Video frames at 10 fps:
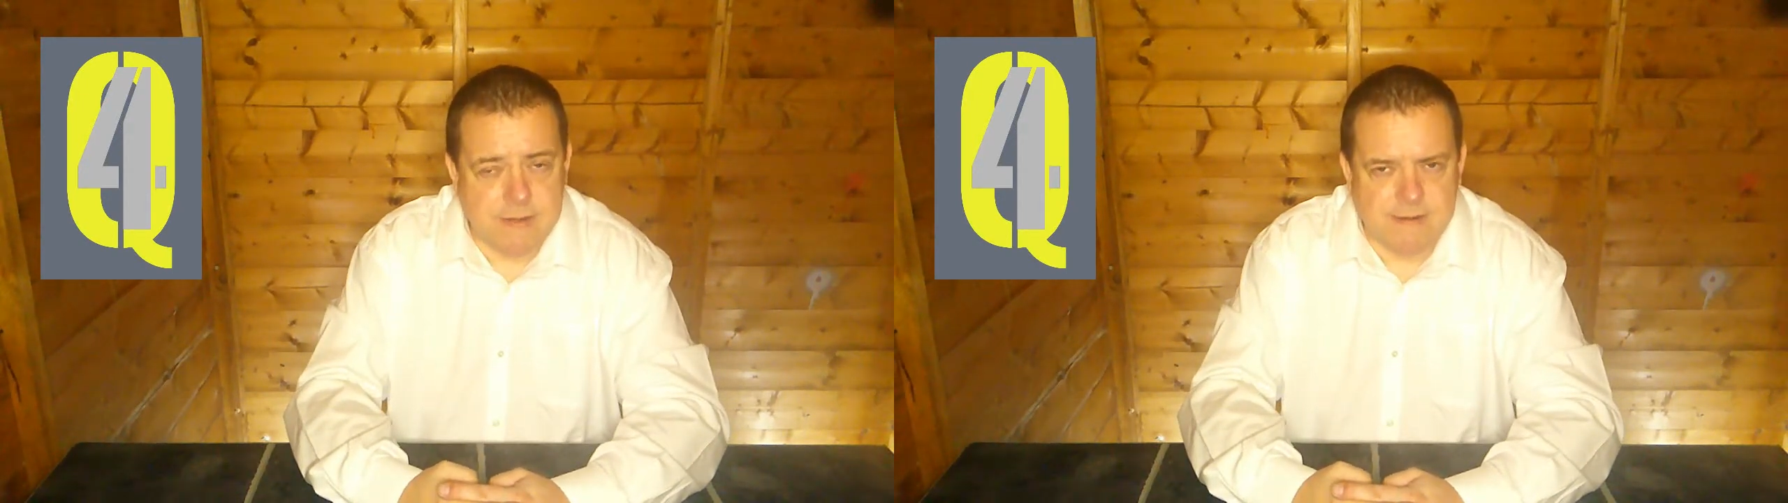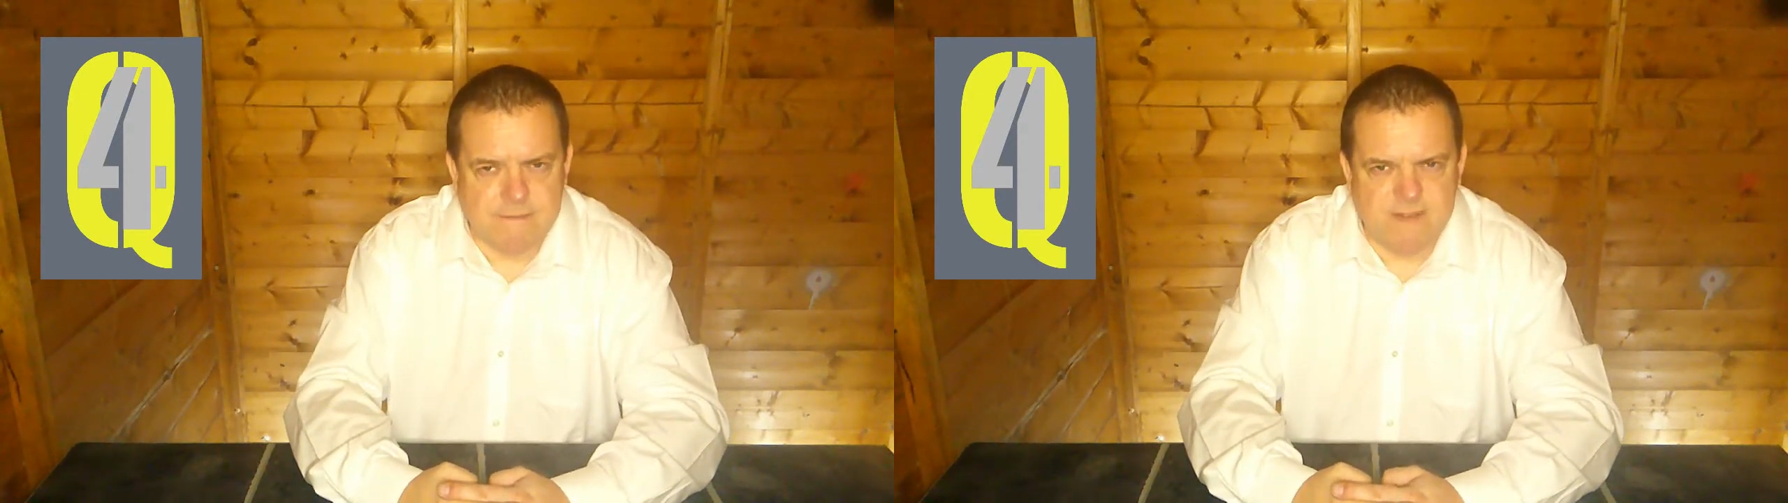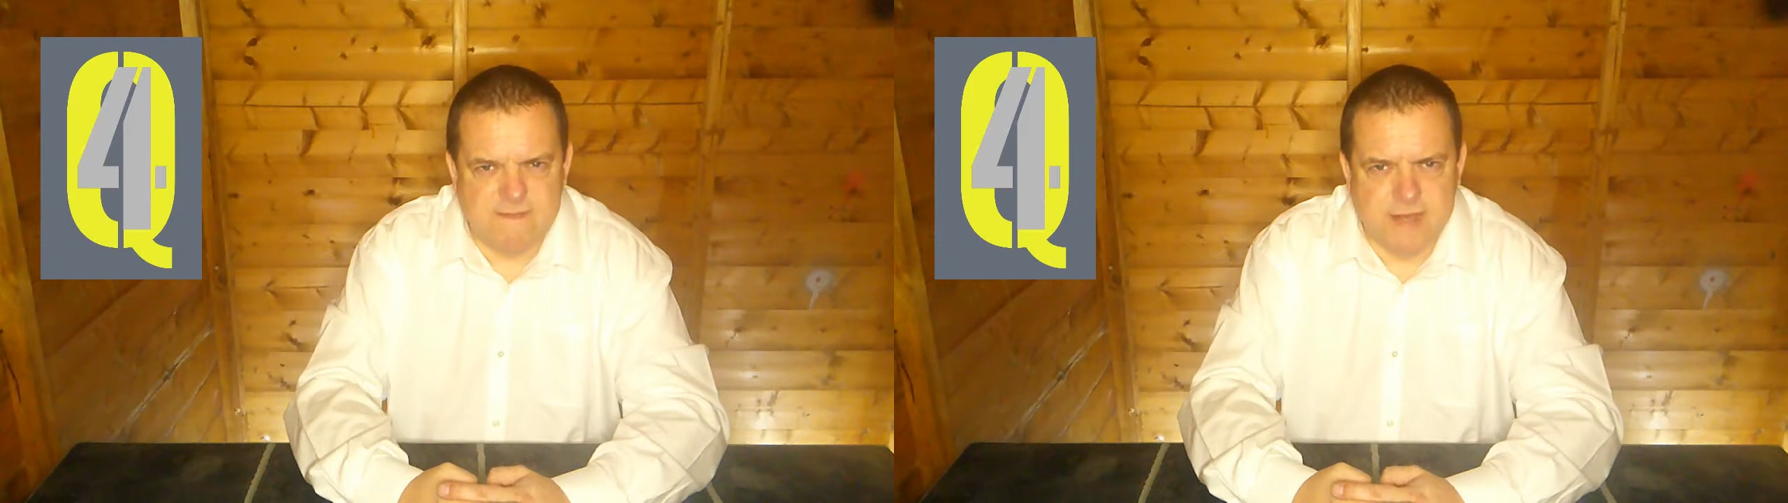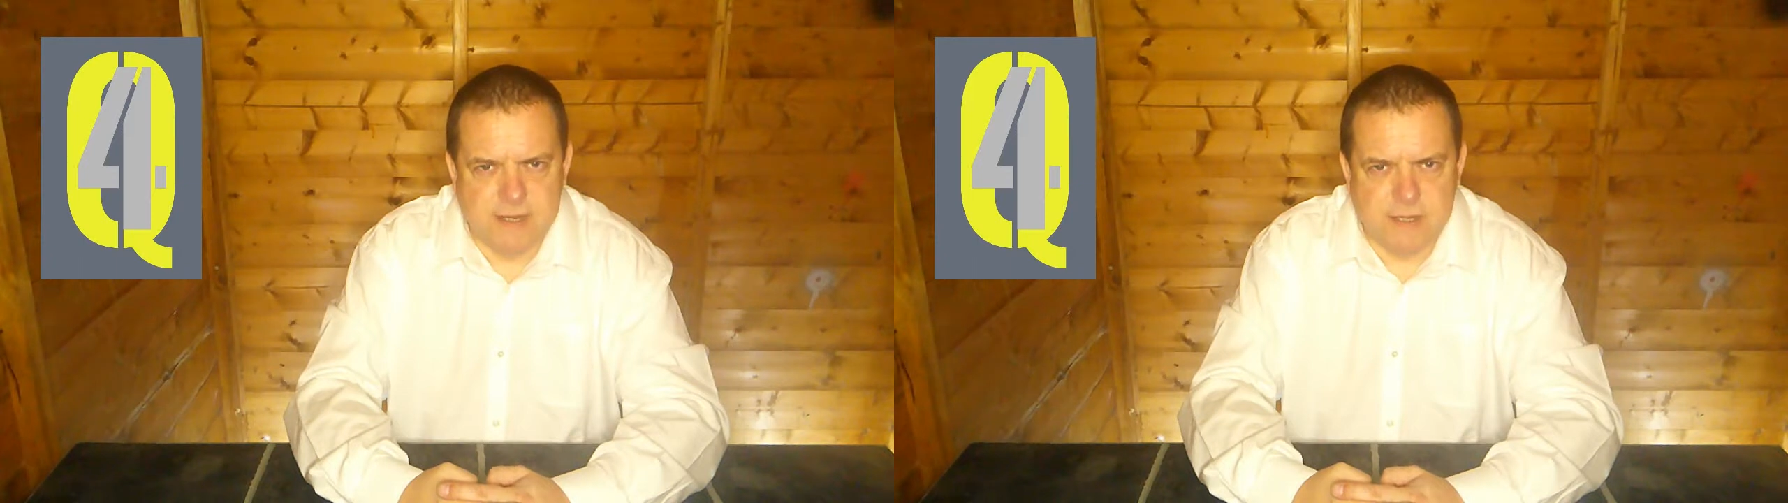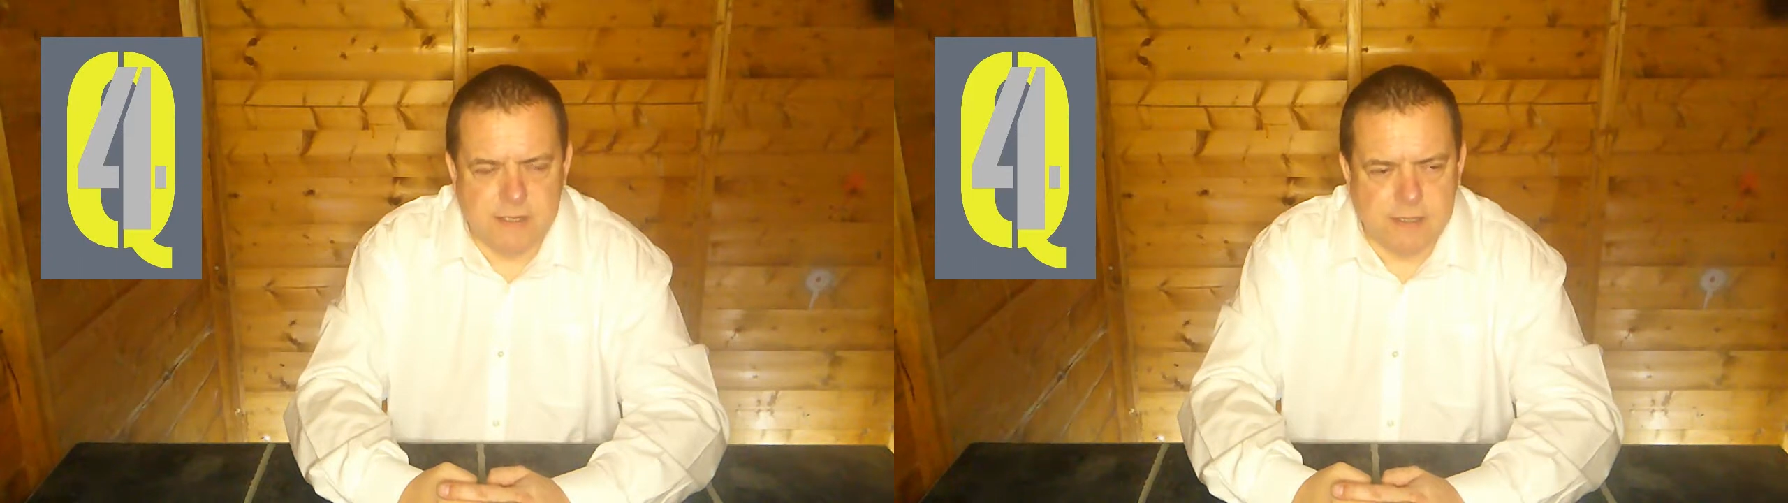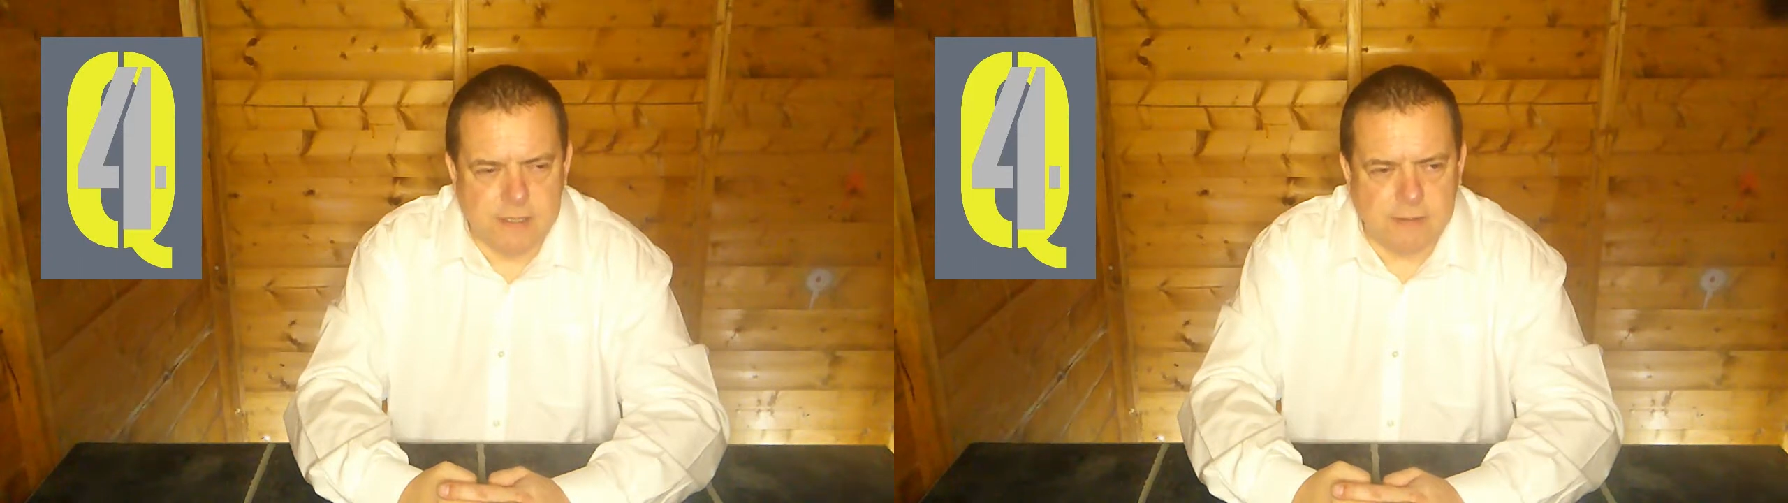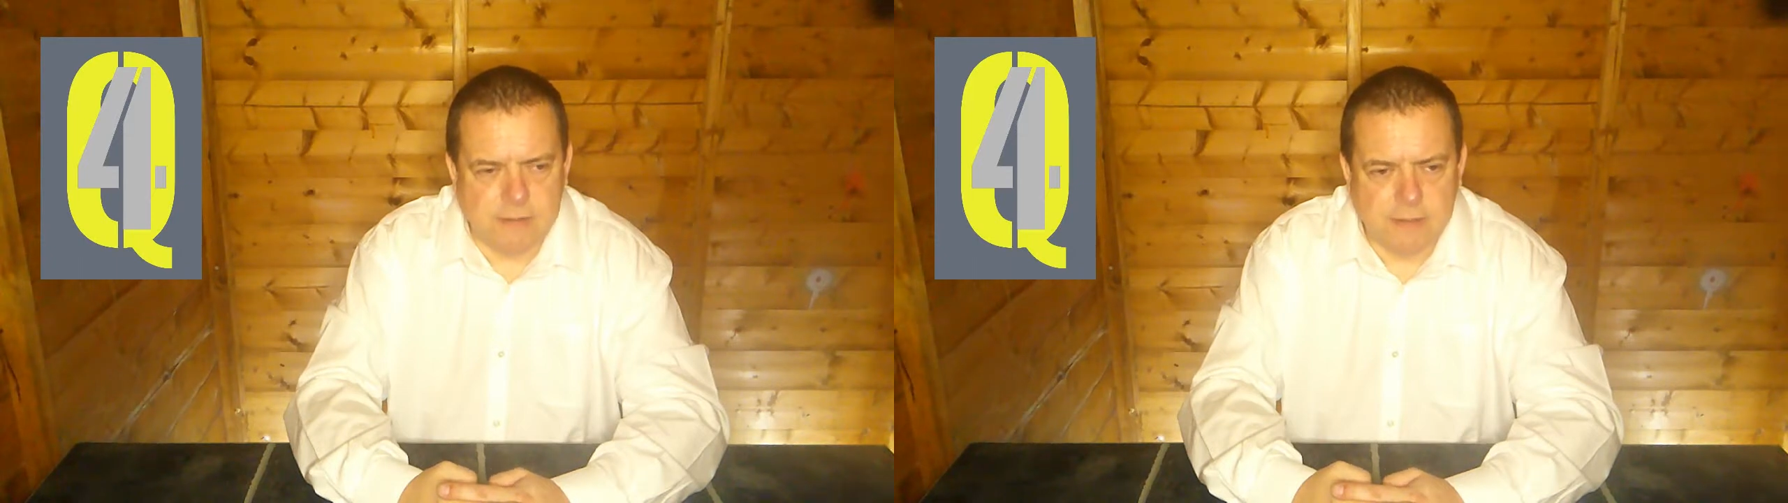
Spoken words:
to have revenge on you.